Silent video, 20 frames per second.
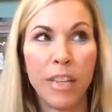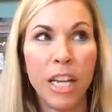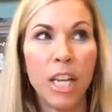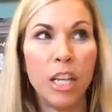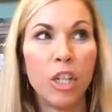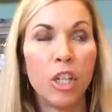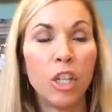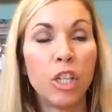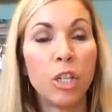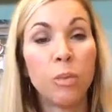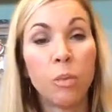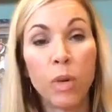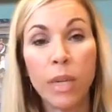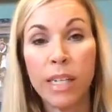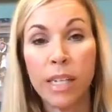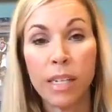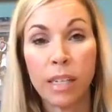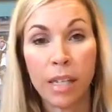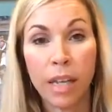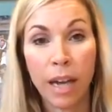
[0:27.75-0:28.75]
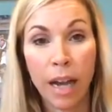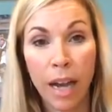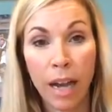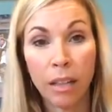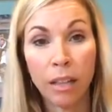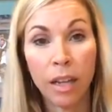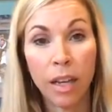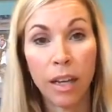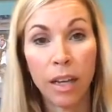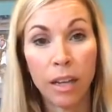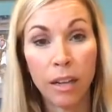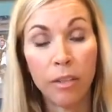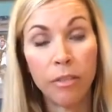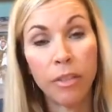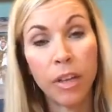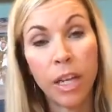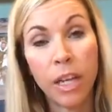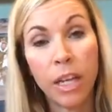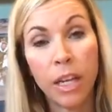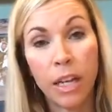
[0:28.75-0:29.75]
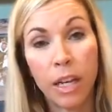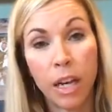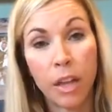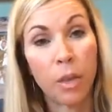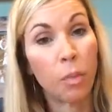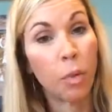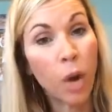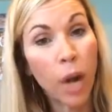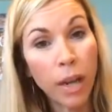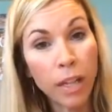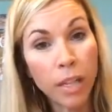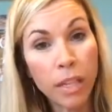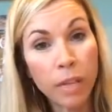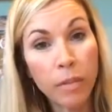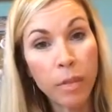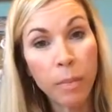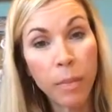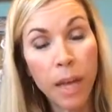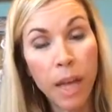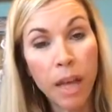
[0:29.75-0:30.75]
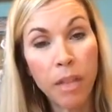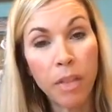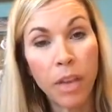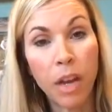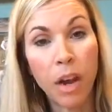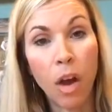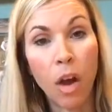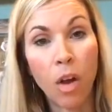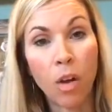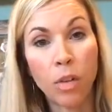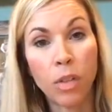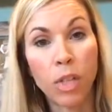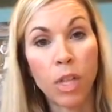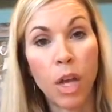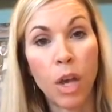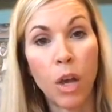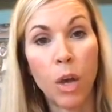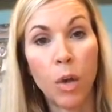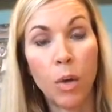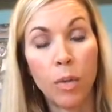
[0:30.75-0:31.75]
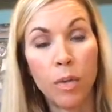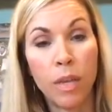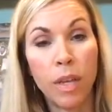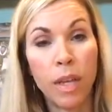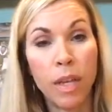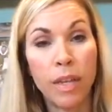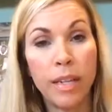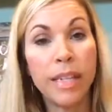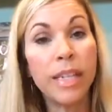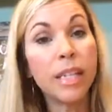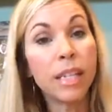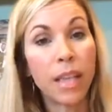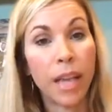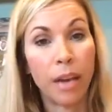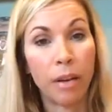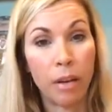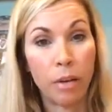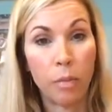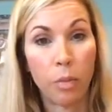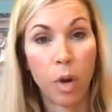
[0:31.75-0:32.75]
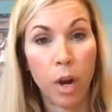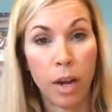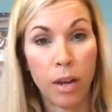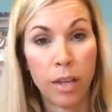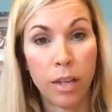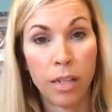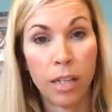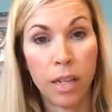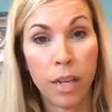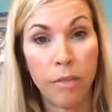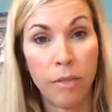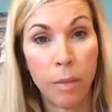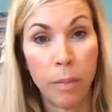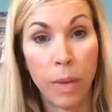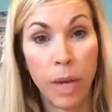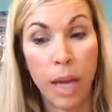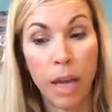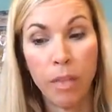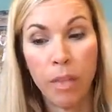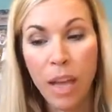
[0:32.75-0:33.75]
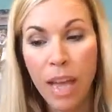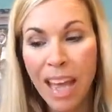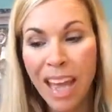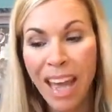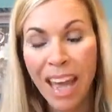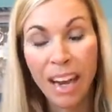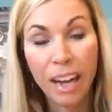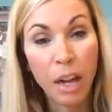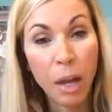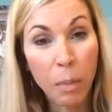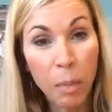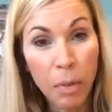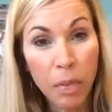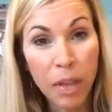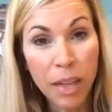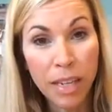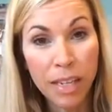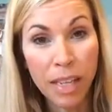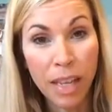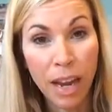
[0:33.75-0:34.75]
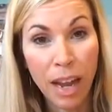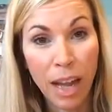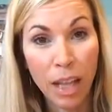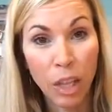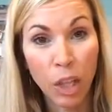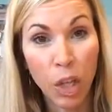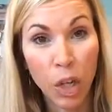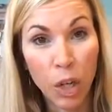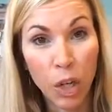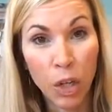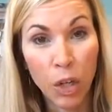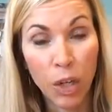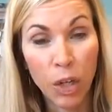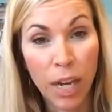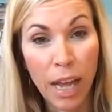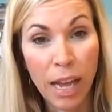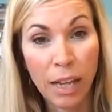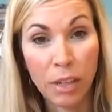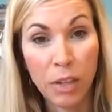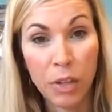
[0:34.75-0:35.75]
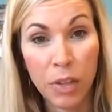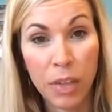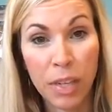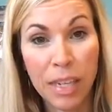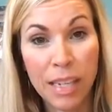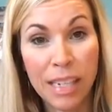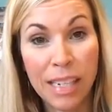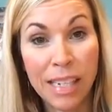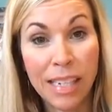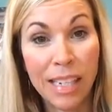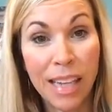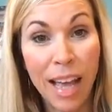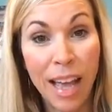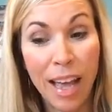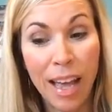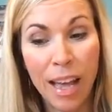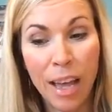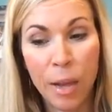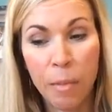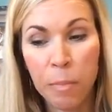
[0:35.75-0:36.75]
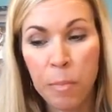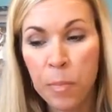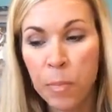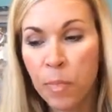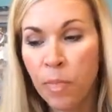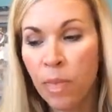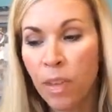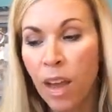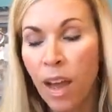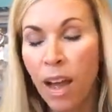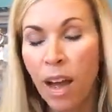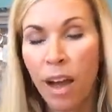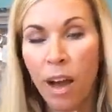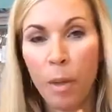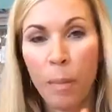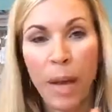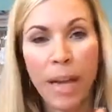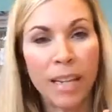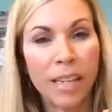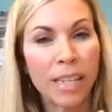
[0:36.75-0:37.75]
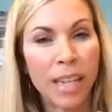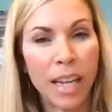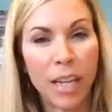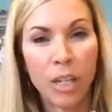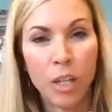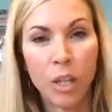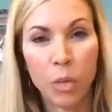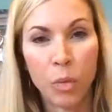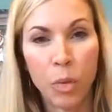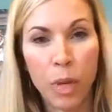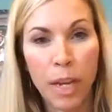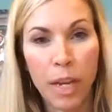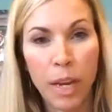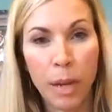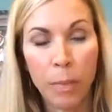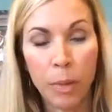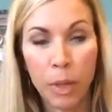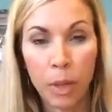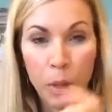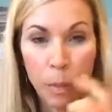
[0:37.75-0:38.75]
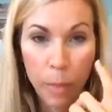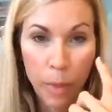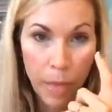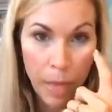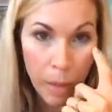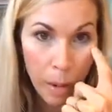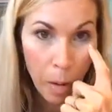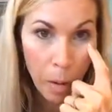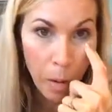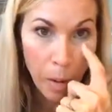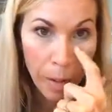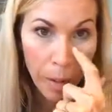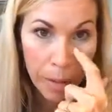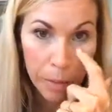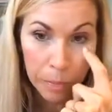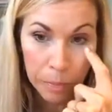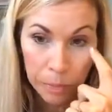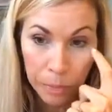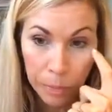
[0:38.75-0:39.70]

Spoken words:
just some reasons that I love the product of the month and also the discounted product of the month. And a couple things that I learned actually today, I decided to read up a little bit on